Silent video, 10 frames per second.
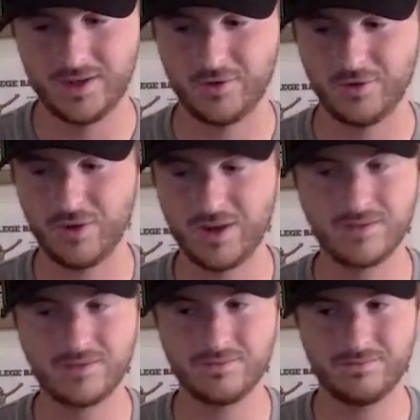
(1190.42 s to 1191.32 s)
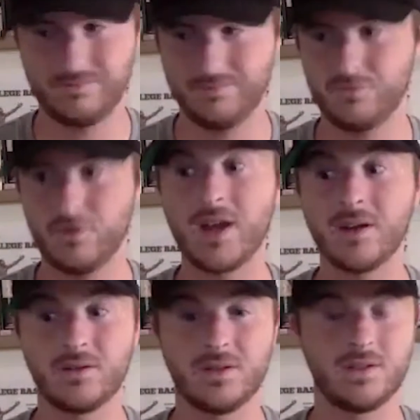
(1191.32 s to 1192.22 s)
great
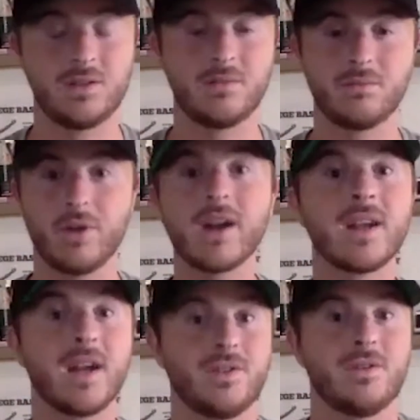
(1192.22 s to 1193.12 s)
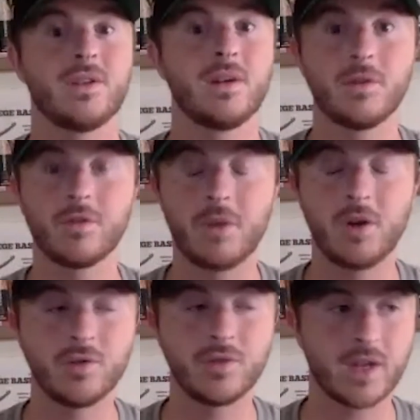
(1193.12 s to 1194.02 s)
writers and broadcasters coming from
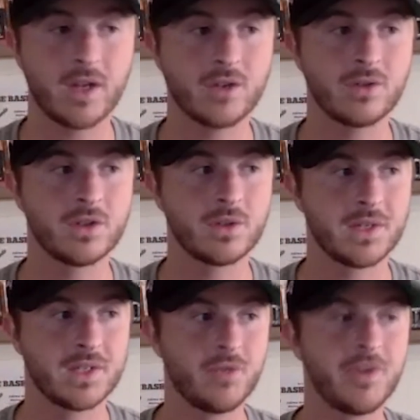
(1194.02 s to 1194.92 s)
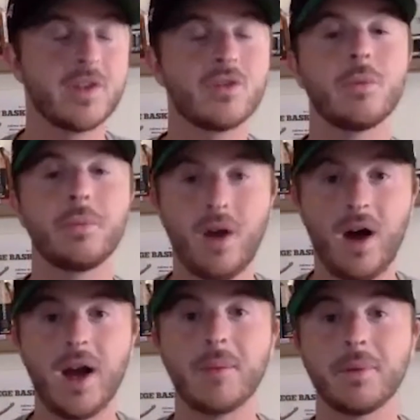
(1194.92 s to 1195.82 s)
all over the country. So I still needed to
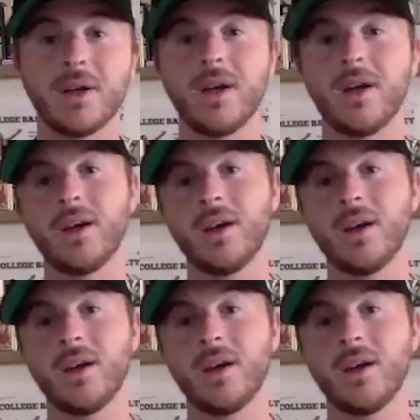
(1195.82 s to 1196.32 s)
apply, but